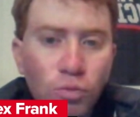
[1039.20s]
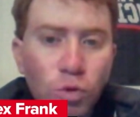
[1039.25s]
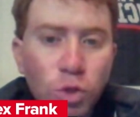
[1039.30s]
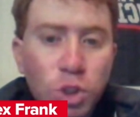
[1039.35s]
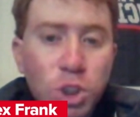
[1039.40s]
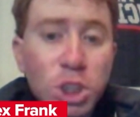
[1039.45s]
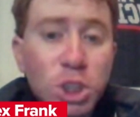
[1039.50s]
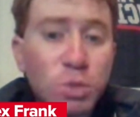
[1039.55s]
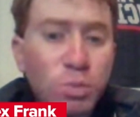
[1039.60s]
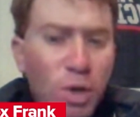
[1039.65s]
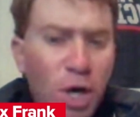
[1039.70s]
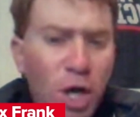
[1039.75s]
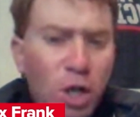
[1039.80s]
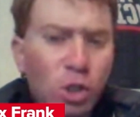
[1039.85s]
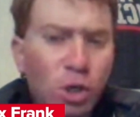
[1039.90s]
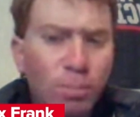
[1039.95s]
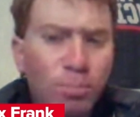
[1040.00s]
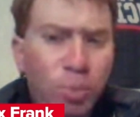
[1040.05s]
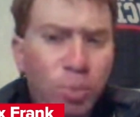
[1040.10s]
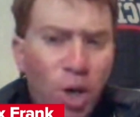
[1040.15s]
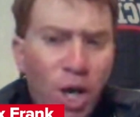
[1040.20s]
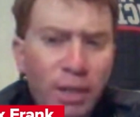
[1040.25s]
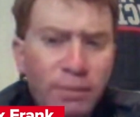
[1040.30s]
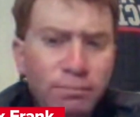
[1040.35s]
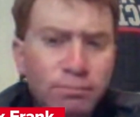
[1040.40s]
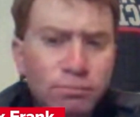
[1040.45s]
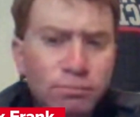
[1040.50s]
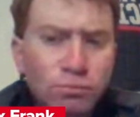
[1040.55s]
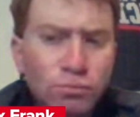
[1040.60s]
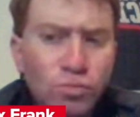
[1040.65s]
which is smaller,
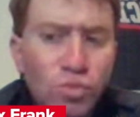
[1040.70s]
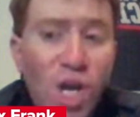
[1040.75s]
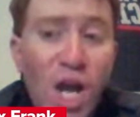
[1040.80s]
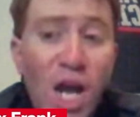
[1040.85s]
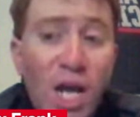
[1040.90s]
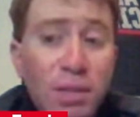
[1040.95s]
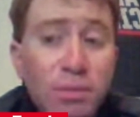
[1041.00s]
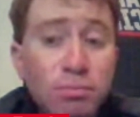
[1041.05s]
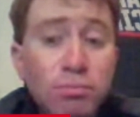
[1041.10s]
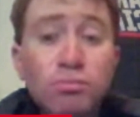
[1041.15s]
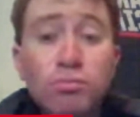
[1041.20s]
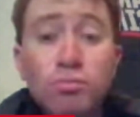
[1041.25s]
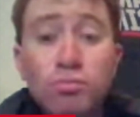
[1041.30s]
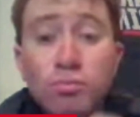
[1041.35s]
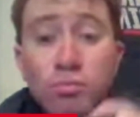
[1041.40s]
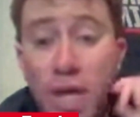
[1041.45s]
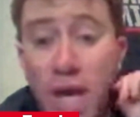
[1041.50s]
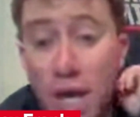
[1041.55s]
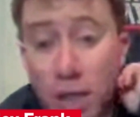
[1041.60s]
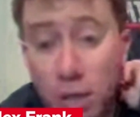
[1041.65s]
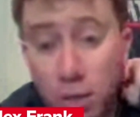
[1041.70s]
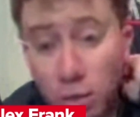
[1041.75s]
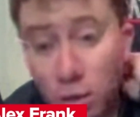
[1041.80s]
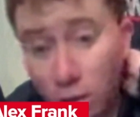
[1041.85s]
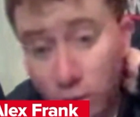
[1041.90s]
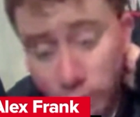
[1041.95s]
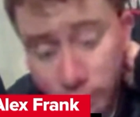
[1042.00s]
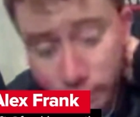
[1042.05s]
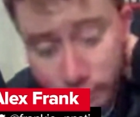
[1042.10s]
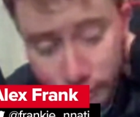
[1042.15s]
but not bad at
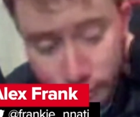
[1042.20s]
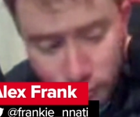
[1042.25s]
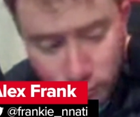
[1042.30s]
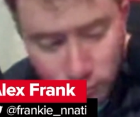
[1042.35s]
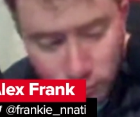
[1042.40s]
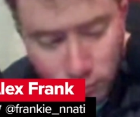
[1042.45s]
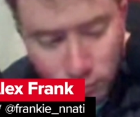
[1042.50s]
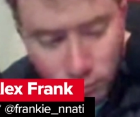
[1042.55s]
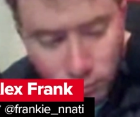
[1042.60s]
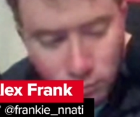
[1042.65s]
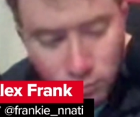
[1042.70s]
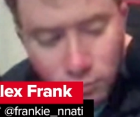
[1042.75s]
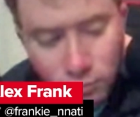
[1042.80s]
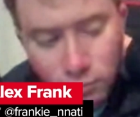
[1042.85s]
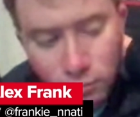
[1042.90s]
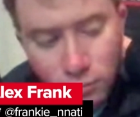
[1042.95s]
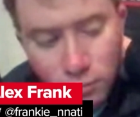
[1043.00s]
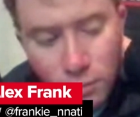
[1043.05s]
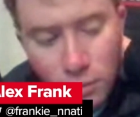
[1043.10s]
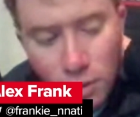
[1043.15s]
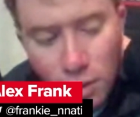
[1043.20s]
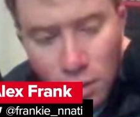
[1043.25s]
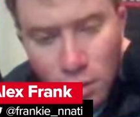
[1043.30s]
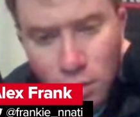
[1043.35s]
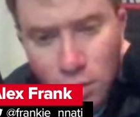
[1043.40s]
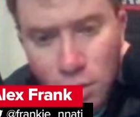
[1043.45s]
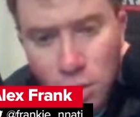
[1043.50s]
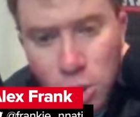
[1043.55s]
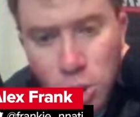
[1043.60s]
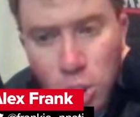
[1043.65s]
all.
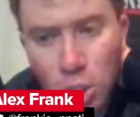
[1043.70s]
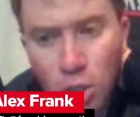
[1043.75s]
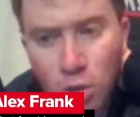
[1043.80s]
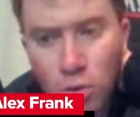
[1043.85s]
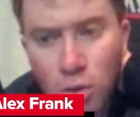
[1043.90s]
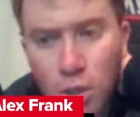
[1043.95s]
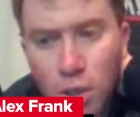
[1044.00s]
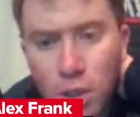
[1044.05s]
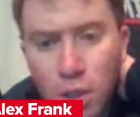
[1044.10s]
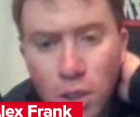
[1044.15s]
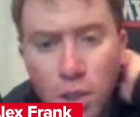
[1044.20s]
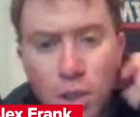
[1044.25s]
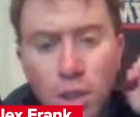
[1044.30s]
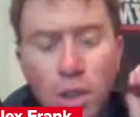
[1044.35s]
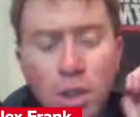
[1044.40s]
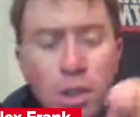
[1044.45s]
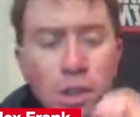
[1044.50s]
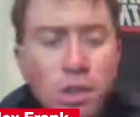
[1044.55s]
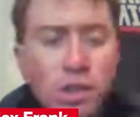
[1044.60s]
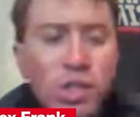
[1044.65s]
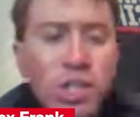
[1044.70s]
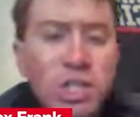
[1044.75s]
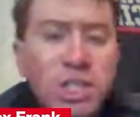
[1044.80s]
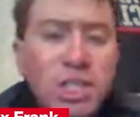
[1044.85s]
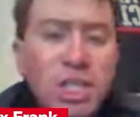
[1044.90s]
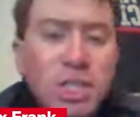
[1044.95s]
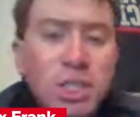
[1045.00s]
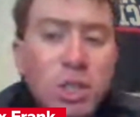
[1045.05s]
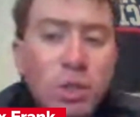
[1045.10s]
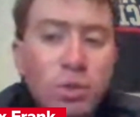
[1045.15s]
So
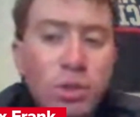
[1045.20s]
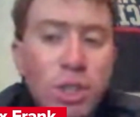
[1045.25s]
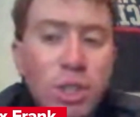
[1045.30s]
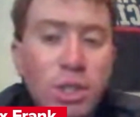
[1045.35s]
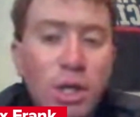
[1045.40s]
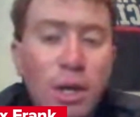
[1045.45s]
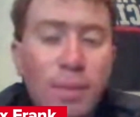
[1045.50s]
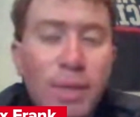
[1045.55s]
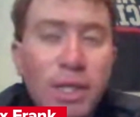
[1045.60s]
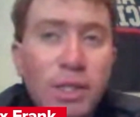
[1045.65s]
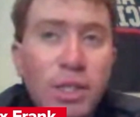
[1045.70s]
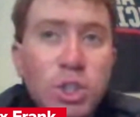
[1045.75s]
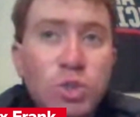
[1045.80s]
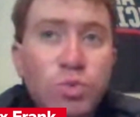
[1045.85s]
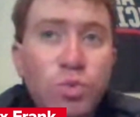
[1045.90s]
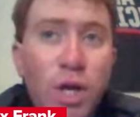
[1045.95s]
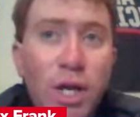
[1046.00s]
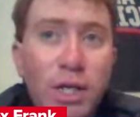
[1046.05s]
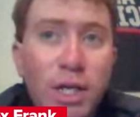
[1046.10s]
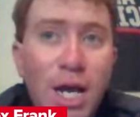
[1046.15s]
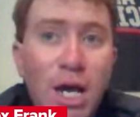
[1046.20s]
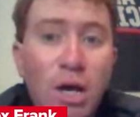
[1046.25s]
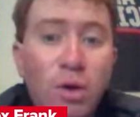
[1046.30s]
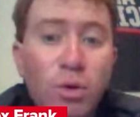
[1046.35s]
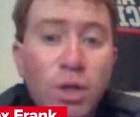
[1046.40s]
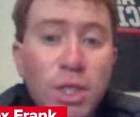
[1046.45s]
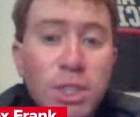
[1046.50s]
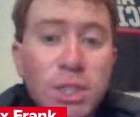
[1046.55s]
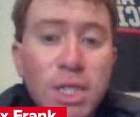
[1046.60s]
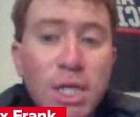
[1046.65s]
this right
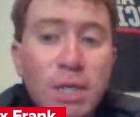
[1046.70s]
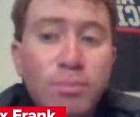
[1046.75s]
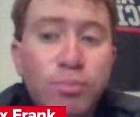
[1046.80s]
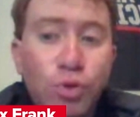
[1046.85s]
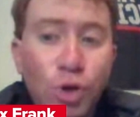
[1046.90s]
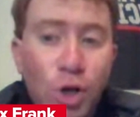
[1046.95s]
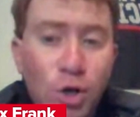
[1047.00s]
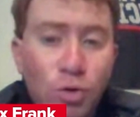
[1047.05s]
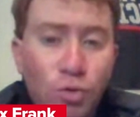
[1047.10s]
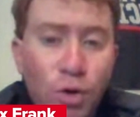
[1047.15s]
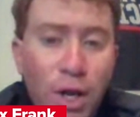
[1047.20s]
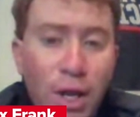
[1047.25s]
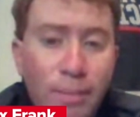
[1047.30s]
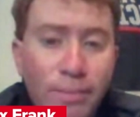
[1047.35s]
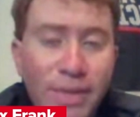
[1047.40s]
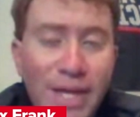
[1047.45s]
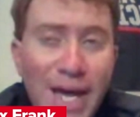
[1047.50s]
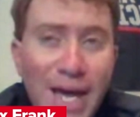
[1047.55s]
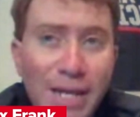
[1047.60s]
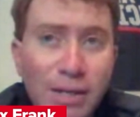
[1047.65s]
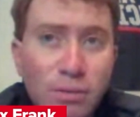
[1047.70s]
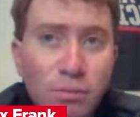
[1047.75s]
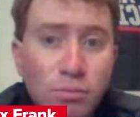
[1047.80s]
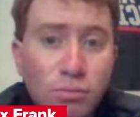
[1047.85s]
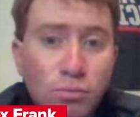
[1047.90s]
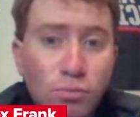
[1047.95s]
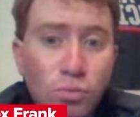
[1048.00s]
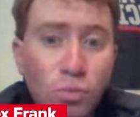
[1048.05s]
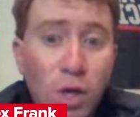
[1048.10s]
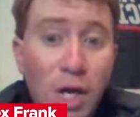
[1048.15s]
now is a program that
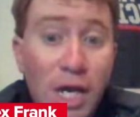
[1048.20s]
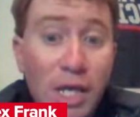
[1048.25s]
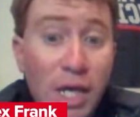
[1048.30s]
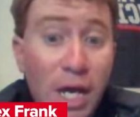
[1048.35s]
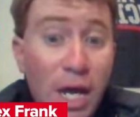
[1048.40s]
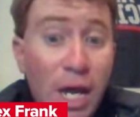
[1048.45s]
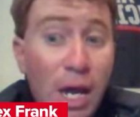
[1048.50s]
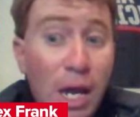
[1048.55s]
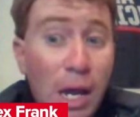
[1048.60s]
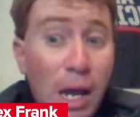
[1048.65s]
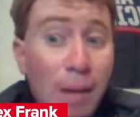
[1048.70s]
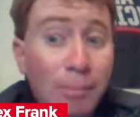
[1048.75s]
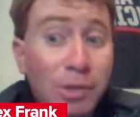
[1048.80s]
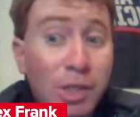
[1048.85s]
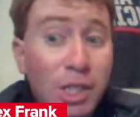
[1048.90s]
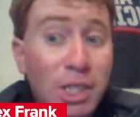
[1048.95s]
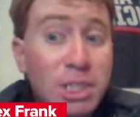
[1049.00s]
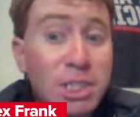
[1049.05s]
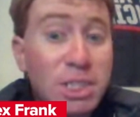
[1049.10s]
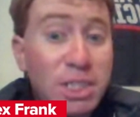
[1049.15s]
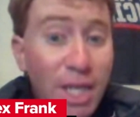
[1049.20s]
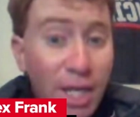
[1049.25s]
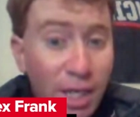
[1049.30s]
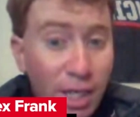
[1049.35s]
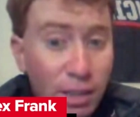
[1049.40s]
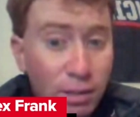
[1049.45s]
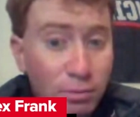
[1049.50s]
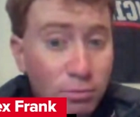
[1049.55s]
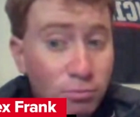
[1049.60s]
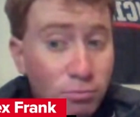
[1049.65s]
I'm going to
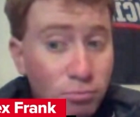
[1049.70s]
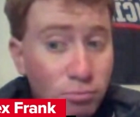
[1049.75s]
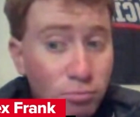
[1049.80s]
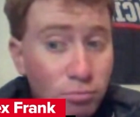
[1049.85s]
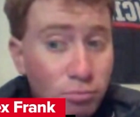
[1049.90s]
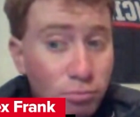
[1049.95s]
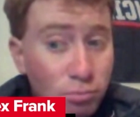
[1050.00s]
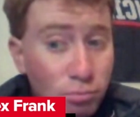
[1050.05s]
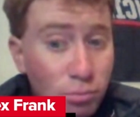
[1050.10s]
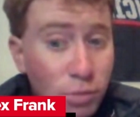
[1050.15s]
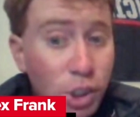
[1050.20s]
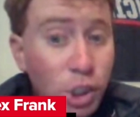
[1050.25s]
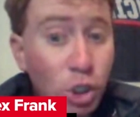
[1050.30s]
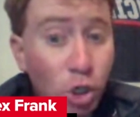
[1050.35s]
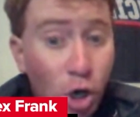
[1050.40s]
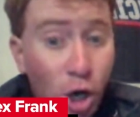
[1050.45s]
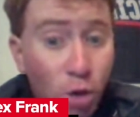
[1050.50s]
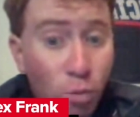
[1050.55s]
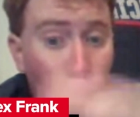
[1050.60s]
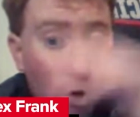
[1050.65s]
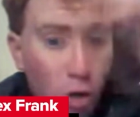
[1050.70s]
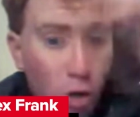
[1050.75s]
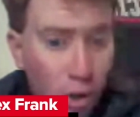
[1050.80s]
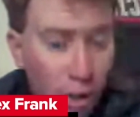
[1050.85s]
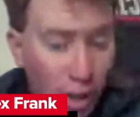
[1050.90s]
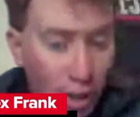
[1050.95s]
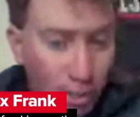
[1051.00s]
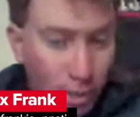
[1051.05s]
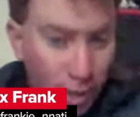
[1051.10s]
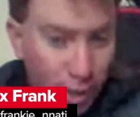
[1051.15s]
say it, the R
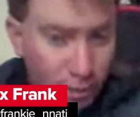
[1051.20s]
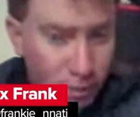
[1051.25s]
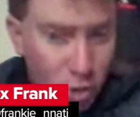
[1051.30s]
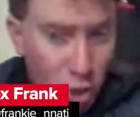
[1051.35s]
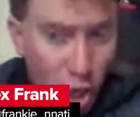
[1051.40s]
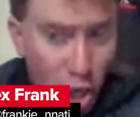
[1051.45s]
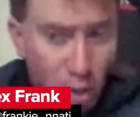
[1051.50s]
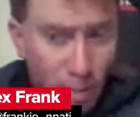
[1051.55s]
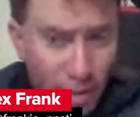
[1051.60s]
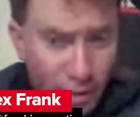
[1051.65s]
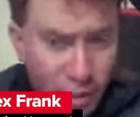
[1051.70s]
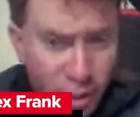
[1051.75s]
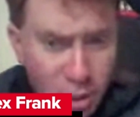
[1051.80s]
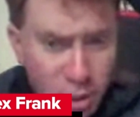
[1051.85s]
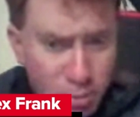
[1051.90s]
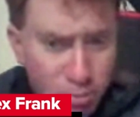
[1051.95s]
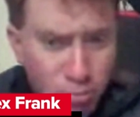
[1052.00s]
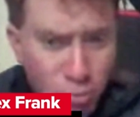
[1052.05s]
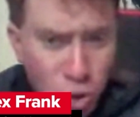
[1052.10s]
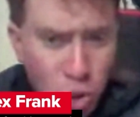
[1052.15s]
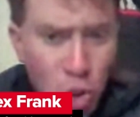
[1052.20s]
word, and I'm going to talk about this,